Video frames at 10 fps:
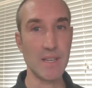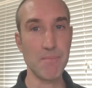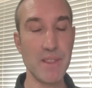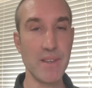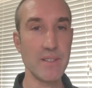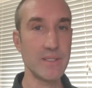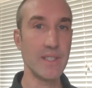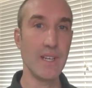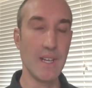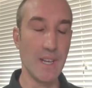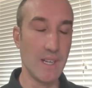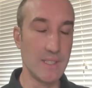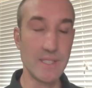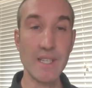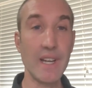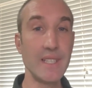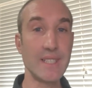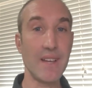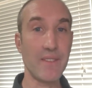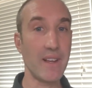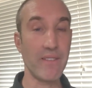I there's studies out there